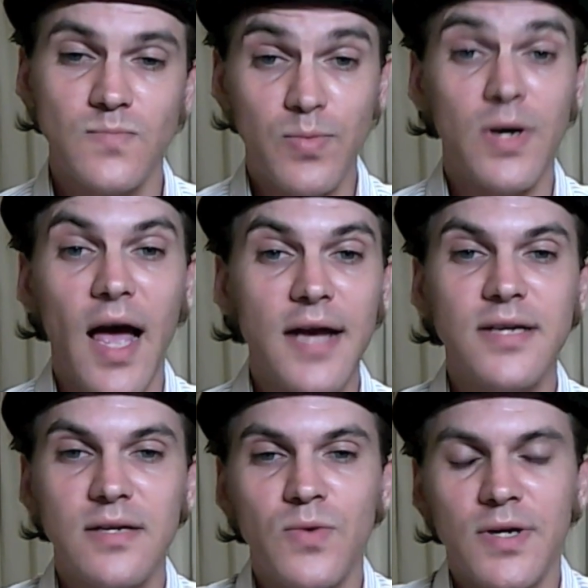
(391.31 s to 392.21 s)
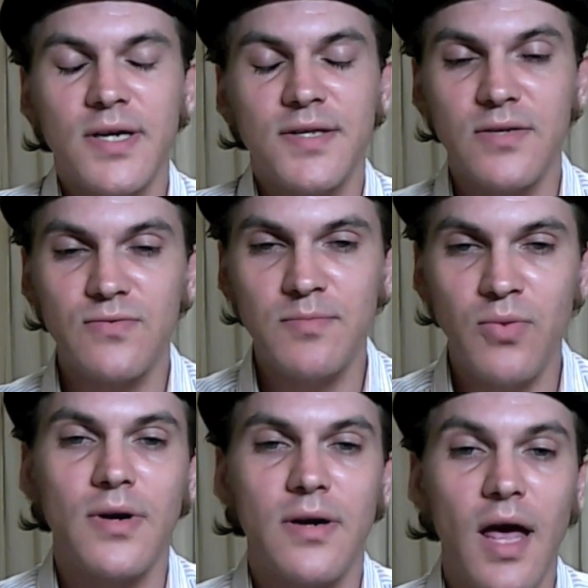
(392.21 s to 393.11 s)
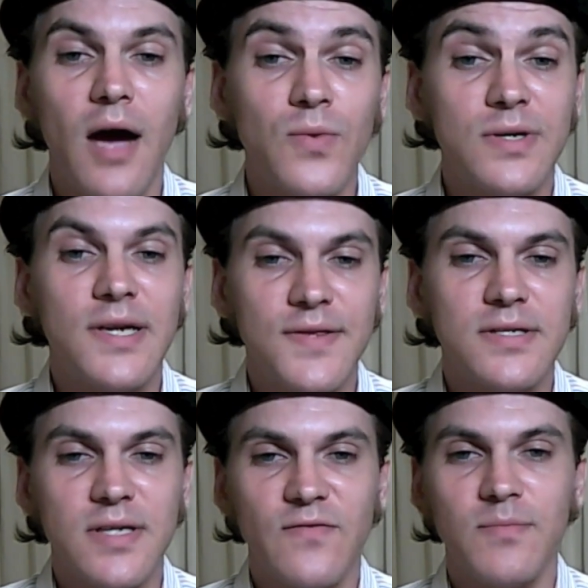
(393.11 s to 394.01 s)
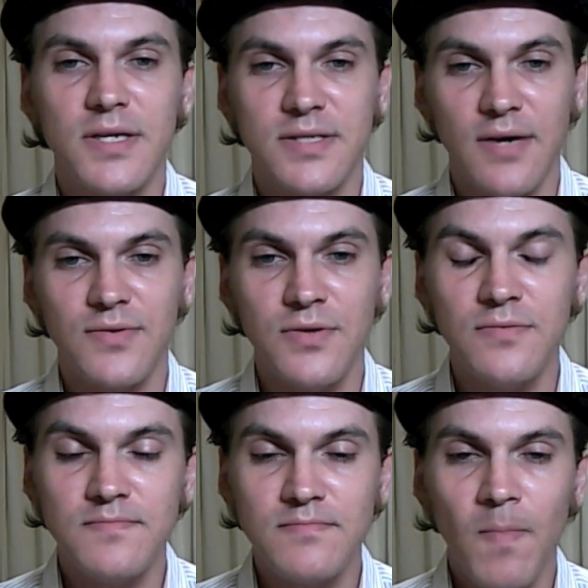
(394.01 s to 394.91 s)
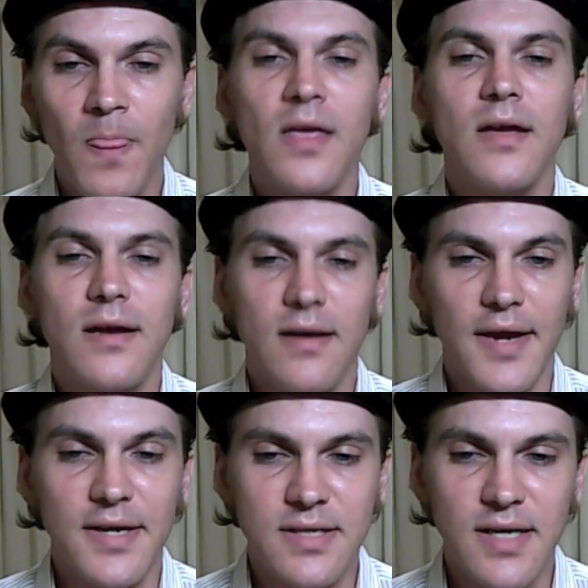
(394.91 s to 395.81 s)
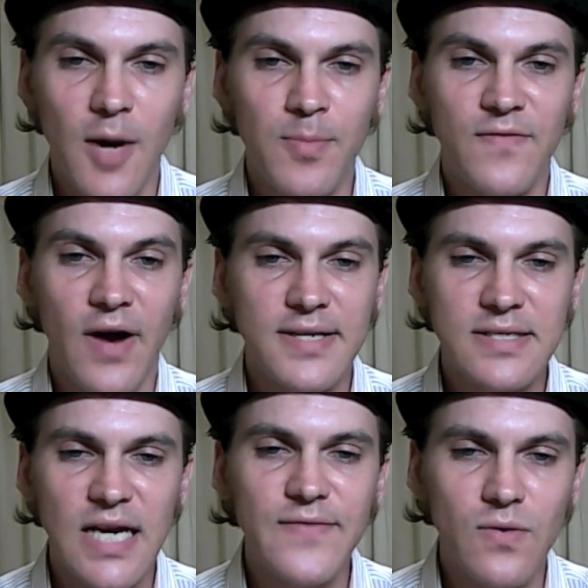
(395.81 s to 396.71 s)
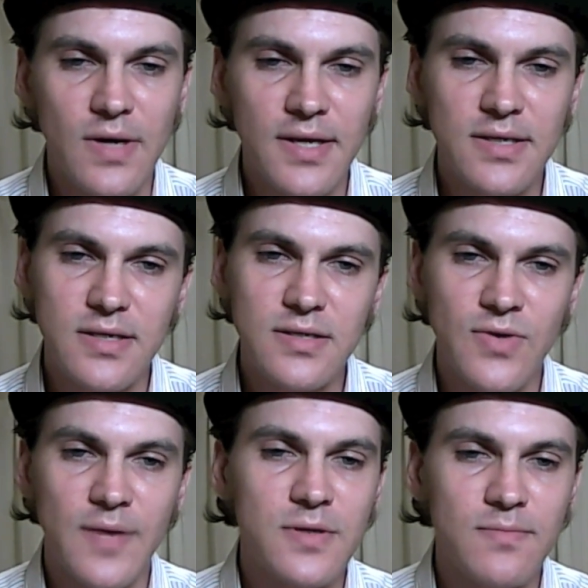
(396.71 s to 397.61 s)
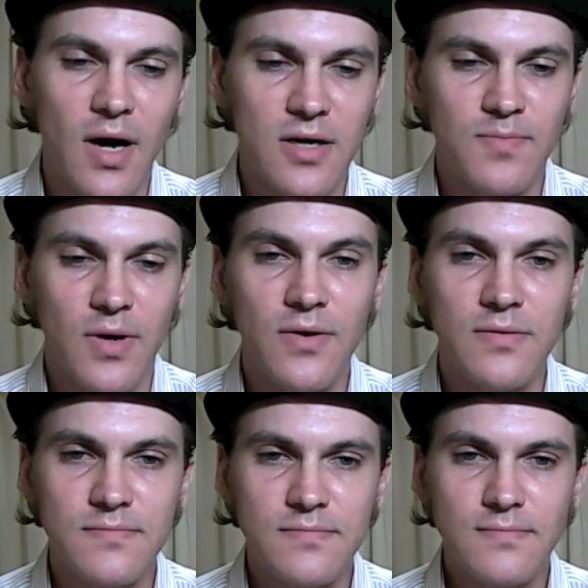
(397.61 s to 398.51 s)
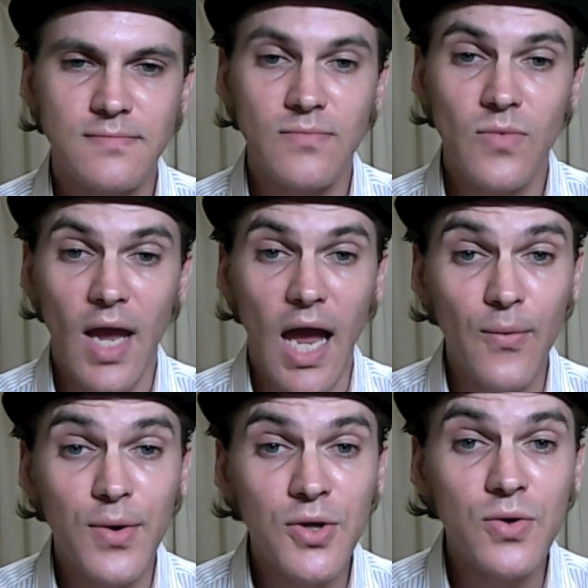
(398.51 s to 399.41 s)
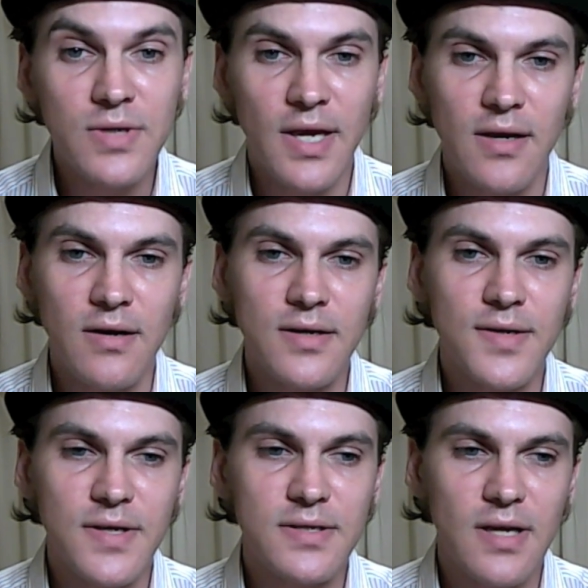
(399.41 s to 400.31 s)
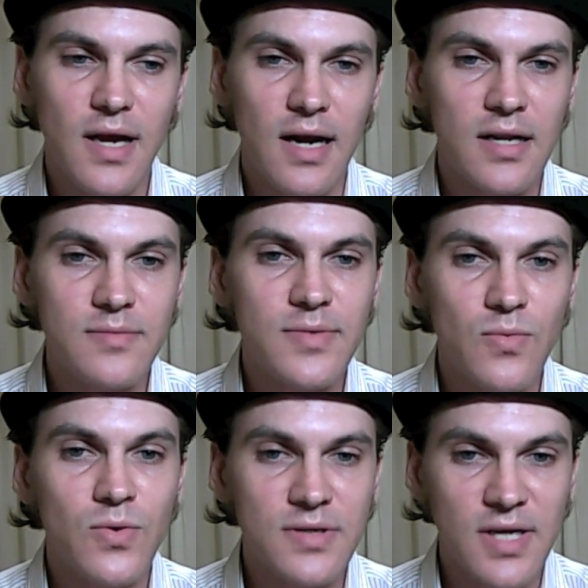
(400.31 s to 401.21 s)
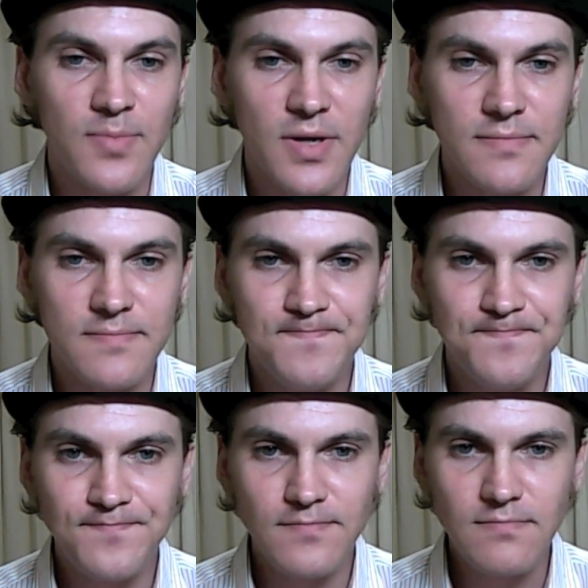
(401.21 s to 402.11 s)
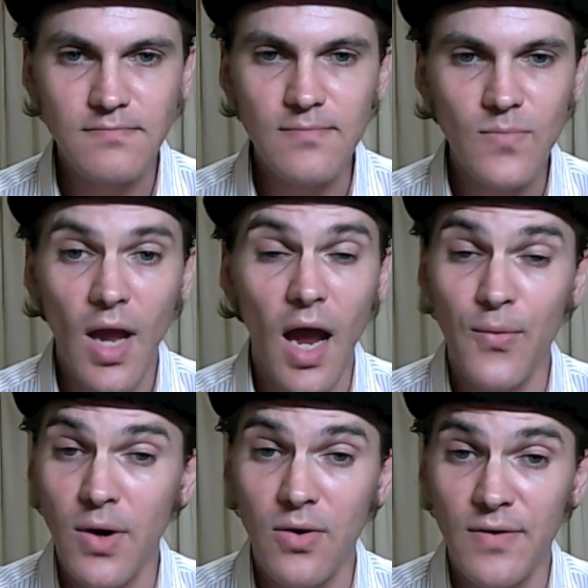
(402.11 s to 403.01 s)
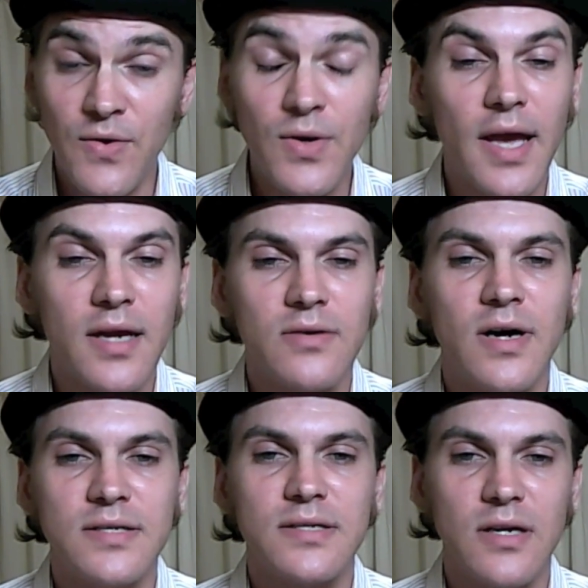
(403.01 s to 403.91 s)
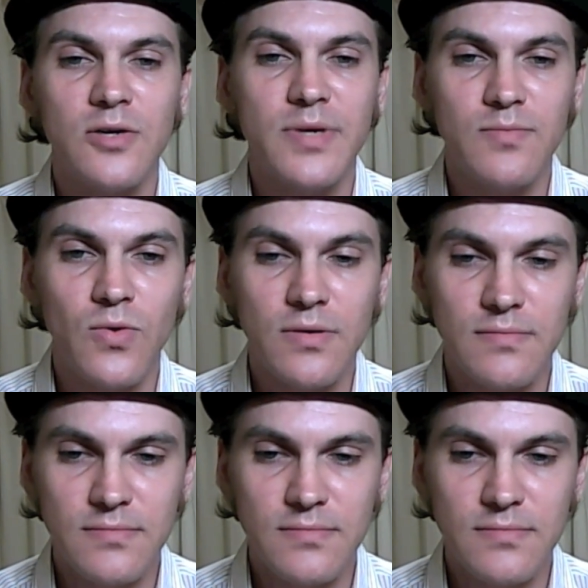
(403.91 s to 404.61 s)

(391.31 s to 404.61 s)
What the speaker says: But I did want to get this report out. I want to get this information out to you. Like I said, I'll provide several links in the description box below. I want you to take a look at this a little bit more deeply. I want all of you to analyze this a little bit more.